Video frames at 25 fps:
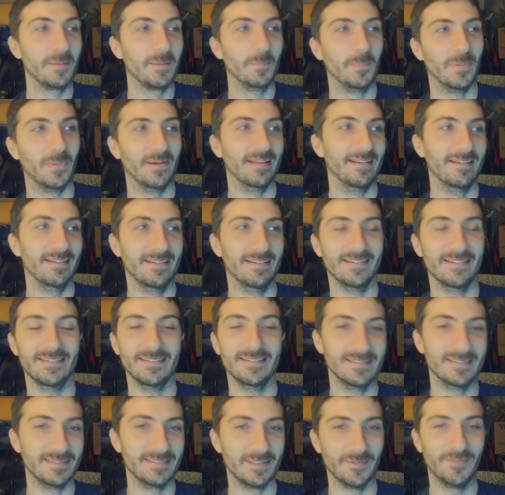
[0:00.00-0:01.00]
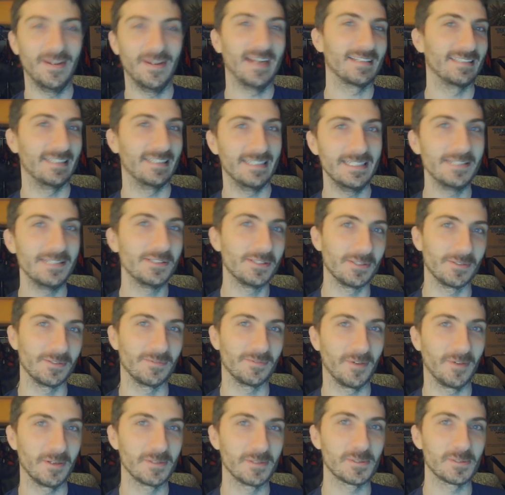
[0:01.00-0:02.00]
But the fact that he's their
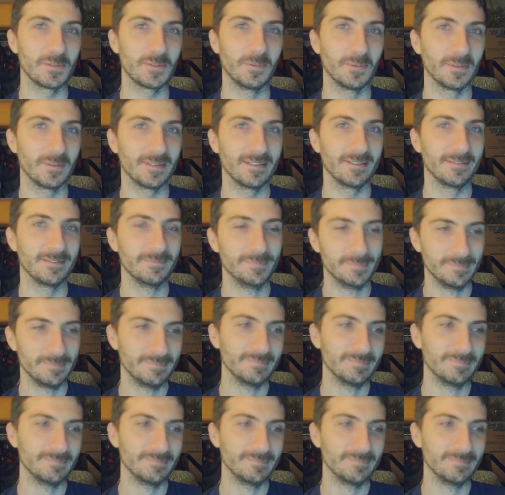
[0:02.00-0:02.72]
first corner,